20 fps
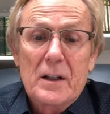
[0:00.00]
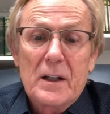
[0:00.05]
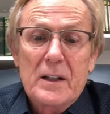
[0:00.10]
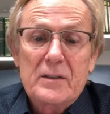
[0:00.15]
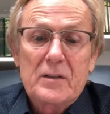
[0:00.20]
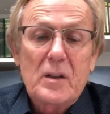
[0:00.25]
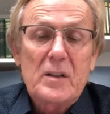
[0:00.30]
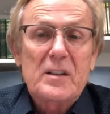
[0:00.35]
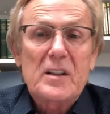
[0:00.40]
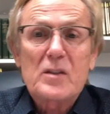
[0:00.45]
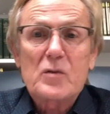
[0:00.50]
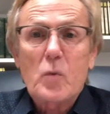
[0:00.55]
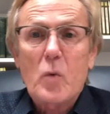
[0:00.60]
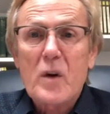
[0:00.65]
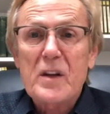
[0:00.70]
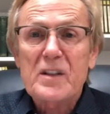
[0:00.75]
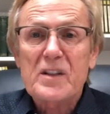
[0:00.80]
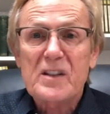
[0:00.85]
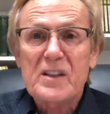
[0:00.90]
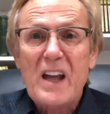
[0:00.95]
So he says, which
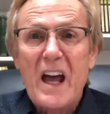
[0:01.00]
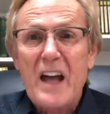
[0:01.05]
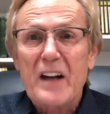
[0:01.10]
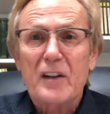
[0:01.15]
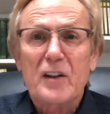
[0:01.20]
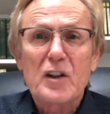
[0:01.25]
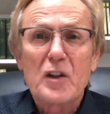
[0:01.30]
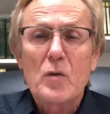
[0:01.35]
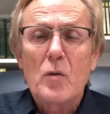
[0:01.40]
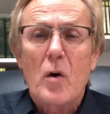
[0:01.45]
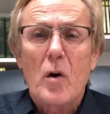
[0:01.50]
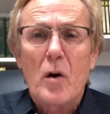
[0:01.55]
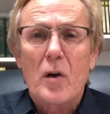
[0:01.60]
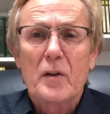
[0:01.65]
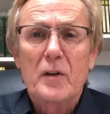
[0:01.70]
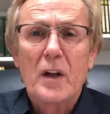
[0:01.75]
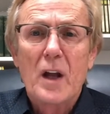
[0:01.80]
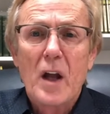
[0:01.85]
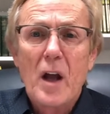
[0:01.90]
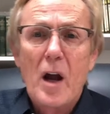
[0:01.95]
side are you on?
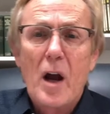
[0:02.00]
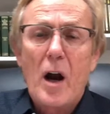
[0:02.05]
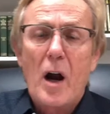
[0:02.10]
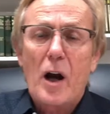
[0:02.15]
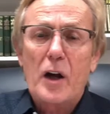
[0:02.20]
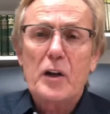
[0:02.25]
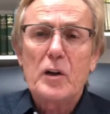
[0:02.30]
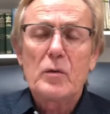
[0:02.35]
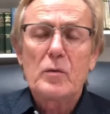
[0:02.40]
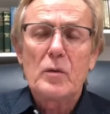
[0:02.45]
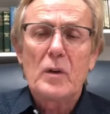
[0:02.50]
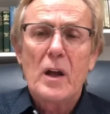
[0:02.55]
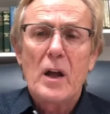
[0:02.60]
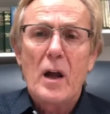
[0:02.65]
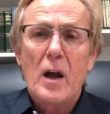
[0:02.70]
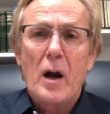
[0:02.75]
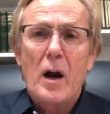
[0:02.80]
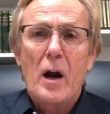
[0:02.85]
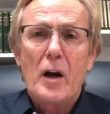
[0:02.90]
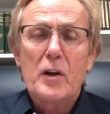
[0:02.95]
Are you,
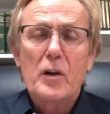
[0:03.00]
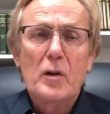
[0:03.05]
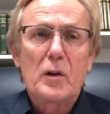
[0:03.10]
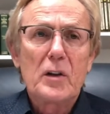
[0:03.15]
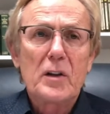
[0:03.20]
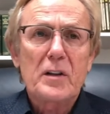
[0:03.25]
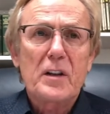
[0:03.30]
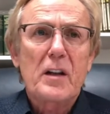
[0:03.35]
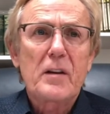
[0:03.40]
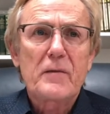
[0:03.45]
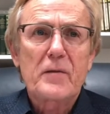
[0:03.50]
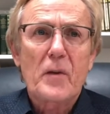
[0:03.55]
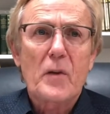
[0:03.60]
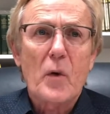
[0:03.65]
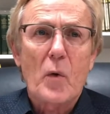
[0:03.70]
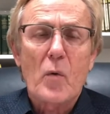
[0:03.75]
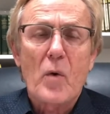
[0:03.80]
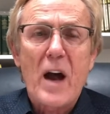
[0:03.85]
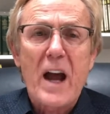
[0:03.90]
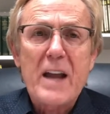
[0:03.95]
are you looking for the
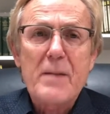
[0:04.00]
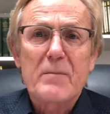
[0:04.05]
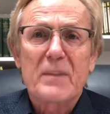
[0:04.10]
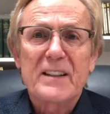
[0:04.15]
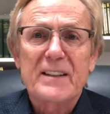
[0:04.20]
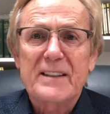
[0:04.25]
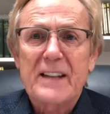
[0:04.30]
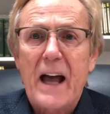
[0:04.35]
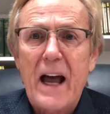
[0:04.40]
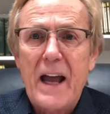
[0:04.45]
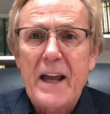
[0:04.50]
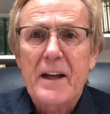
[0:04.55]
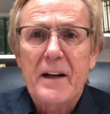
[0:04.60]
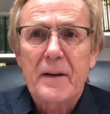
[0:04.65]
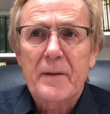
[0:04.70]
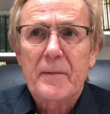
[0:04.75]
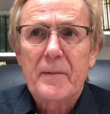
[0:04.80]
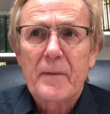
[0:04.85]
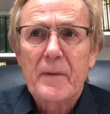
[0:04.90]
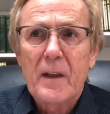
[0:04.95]
right Messiah?
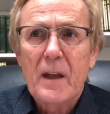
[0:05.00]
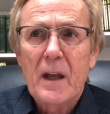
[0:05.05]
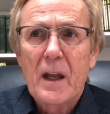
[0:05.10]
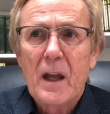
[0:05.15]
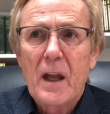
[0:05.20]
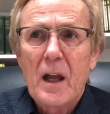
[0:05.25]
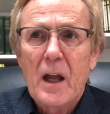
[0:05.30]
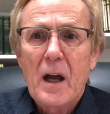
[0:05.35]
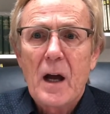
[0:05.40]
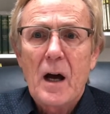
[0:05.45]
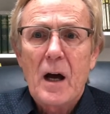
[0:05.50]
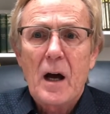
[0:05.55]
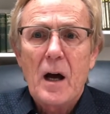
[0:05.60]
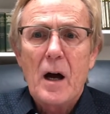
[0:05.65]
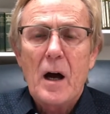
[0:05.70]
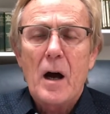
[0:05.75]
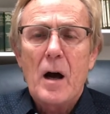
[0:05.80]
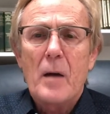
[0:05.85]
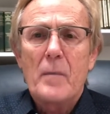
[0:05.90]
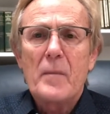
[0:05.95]

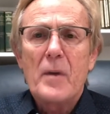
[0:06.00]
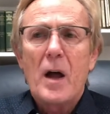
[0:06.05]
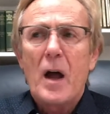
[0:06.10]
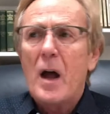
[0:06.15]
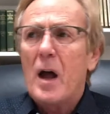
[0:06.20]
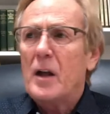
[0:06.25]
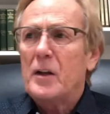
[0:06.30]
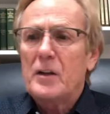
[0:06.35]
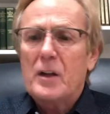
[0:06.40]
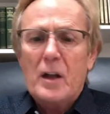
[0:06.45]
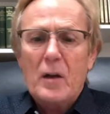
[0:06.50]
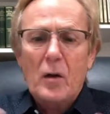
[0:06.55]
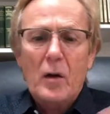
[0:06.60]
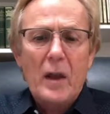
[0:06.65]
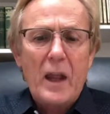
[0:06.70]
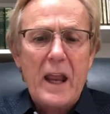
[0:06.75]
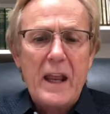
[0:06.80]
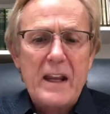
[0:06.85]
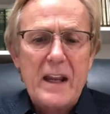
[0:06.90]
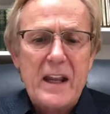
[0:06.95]
Um,
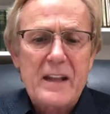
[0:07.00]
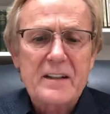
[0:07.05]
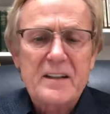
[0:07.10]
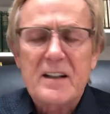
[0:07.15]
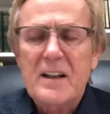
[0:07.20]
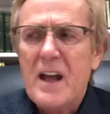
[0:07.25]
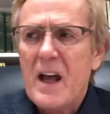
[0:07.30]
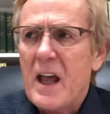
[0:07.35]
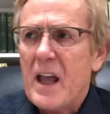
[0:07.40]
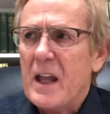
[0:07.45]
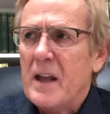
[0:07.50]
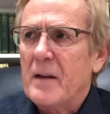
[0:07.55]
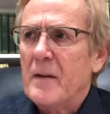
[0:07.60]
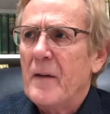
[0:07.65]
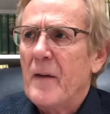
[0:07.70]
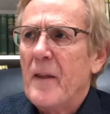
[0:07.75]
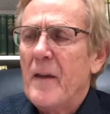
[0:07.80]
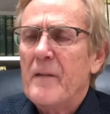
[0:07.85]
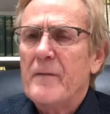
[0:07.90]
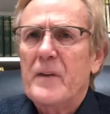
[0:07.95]
and, and today,
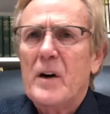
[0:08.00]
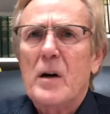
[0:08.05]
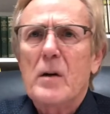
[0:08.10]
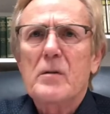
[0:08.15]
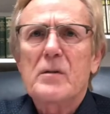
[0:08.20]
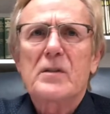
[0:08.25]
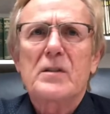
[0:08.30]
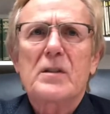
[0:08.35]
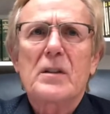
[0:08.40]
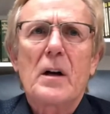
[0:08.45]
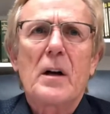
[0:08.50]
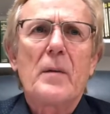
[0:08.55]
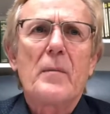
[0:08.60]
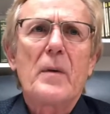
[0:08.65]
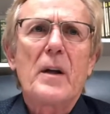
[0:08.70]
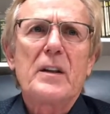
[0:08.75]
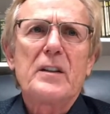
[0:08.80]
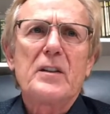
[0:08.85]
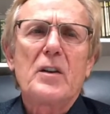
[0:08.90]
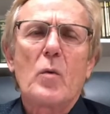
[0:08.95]
folks, um,
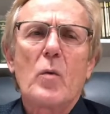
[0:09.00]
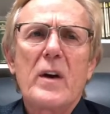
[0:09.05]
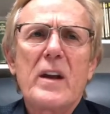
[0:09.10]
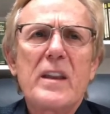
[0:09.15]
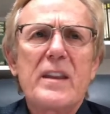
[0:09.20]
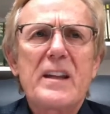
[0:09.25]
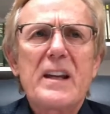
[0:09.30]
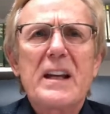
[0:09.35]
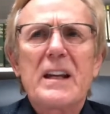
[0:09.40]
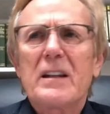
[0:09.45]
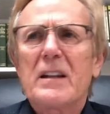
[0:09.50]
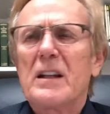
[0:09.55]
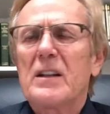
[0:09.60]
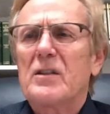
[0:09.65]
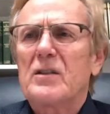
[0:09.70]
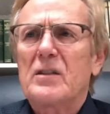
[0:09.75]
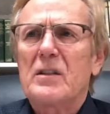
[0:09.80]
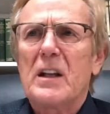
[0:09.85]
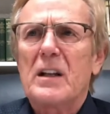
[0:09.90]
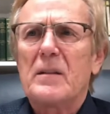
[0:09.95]
do we think that,
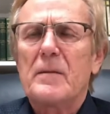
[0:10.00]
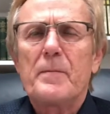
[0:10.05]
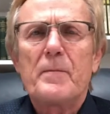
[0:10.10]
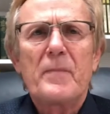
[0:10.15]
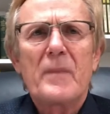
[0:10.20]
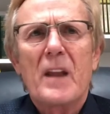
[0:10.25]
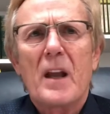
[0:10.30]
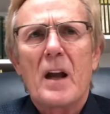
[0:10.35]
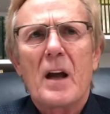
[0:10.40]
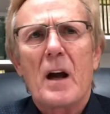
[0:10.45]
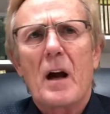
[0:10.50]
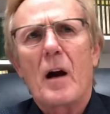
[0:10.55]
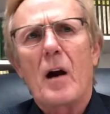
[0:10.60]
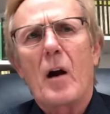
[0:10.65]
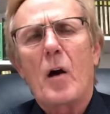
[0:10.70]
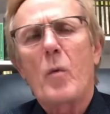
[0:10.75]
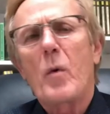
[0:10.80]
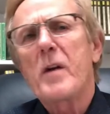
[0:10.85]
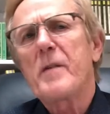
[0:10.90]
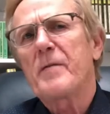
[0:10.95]
that are
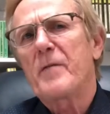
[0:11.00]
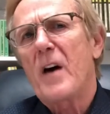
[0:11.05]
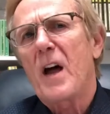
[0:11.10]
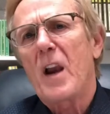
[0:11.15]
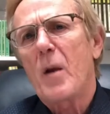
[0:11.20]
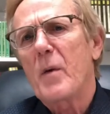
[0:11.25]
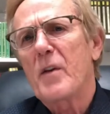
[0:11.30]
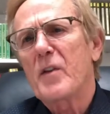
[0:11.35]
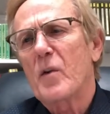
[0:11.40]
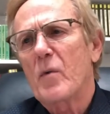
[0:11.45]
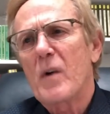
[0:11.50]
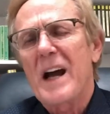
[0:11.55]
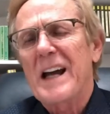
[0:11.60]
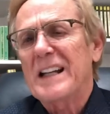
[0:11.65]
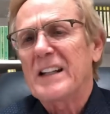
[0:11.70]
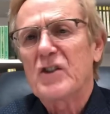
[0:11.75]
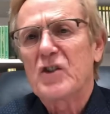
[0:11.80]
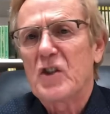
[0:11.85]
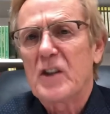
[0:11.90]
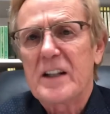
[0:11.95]
we following the right
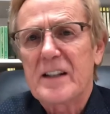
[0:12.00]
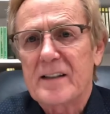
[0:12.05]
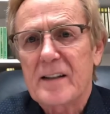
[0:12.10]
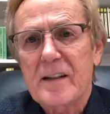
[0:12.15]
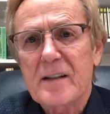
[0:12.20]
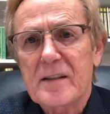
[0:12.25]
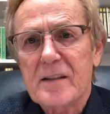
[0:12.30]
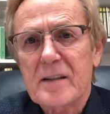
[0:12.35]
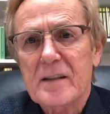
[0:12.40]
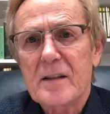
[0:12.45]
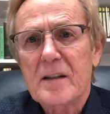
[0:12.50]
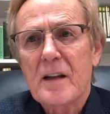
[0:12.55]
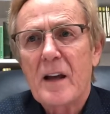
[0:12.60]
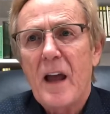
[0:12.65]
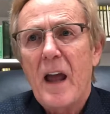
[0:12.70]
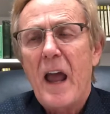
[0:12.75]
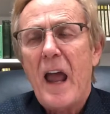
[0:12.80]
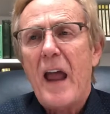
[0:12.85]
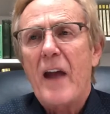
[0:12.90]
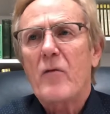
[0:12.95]
Jesus?
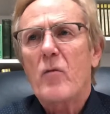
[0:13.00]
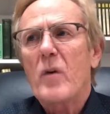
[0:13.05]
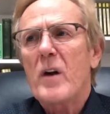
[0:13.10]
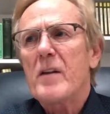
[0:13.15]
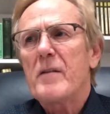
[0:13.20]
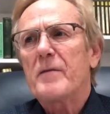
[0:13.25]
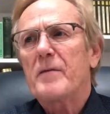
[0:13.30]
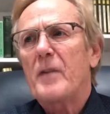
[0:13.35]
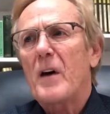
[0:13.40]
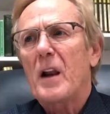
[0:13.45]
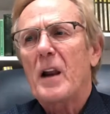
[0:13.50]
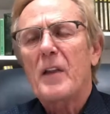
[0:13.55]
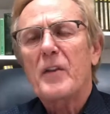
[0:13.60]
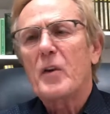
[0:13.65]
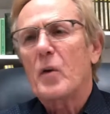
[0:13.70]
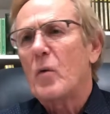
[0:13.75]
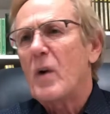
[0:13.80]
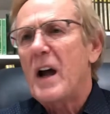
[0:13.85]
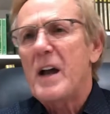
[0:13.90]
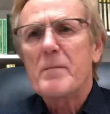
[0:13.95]
Have we followed the
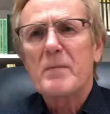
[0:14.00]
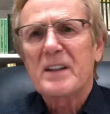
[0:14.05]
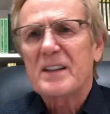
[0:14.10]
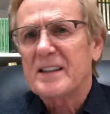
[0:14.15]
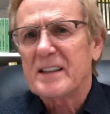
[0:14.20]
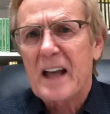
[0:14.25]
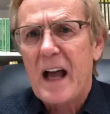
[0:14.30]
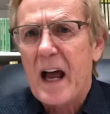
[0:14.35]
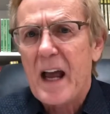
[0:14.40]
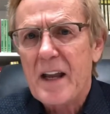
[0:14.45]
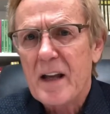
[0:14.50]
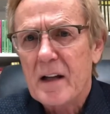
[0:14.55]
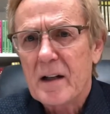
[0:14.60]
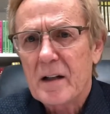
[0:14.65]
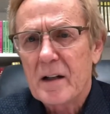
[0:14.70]
right Messiah?